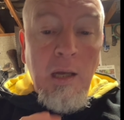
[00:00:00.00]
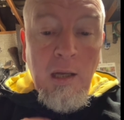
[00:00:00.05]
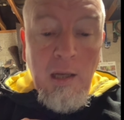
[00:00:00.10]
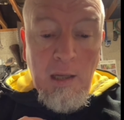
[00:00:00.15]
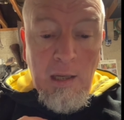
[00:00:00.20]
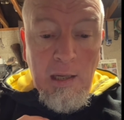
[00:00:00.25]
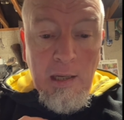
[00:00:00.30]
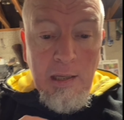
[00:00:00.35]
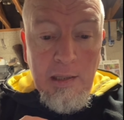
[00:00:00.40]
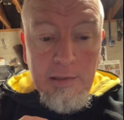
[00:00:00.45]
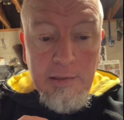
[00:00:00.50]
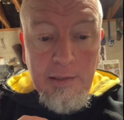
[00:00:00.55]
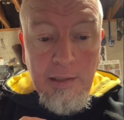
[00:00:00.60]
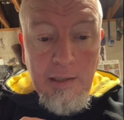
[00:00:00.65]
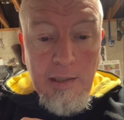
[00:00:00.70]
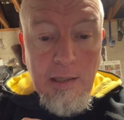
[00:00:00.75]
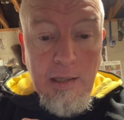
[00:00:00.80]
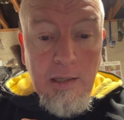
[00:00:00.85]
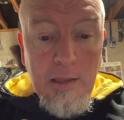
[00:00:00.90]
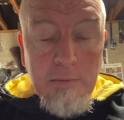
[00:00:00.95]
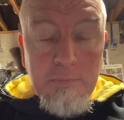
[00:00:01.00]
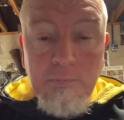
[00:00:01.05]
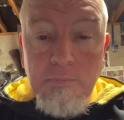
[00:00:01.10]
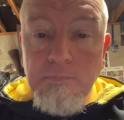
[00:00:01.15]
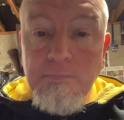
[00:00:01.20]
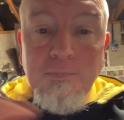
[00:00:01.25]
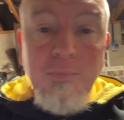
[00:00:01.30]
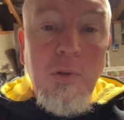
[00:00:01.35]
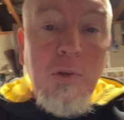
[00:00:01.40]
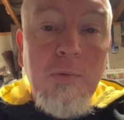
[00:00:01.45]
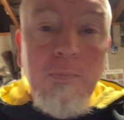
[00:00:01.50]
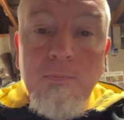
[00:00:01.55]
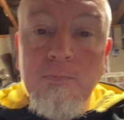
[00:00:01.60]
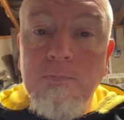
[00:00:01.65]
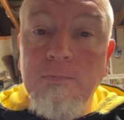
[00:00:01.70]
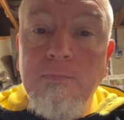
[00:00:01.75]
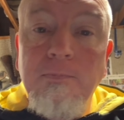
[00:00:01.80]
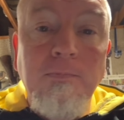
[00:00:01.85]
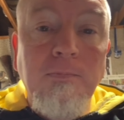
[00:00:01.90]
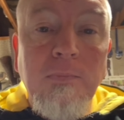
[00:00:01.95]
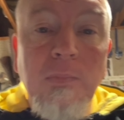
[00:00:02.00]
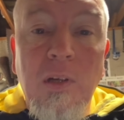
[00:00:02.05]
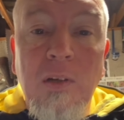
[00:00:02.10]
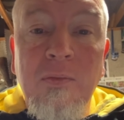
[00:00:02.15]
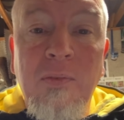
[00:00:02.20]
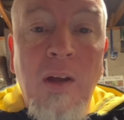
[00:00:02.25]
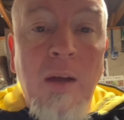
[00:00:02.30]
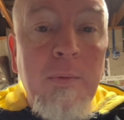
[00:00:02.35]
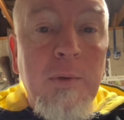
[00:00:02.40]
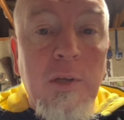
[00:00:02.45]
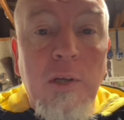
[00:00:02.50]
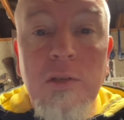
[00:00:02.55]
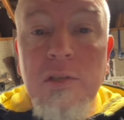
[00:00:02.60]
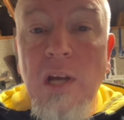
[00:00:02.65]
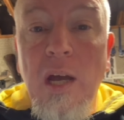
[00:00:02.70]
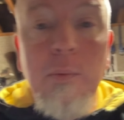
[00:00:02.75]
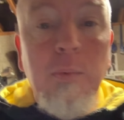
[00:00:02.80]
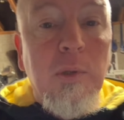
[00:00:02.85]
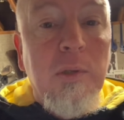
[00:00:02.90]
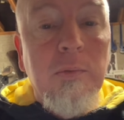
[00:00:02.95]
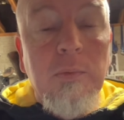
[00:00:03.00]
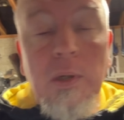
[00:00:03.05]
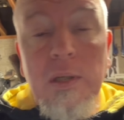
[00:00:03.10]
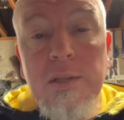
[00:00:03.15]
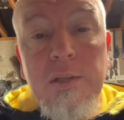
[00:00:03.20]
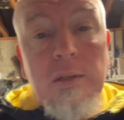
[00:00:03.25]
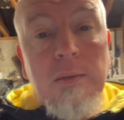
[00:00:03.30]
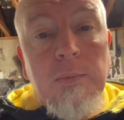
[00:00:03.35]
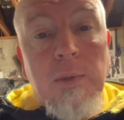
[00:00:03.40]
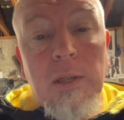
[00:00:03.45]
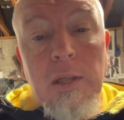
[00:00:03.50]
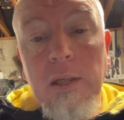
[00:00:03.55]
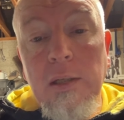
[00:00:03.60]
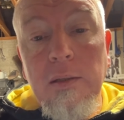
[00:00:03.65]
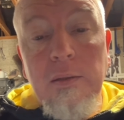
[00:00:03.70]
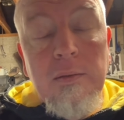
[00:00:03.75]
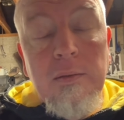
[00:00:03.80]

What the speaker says: And if I were you, I wouldn't waste your money.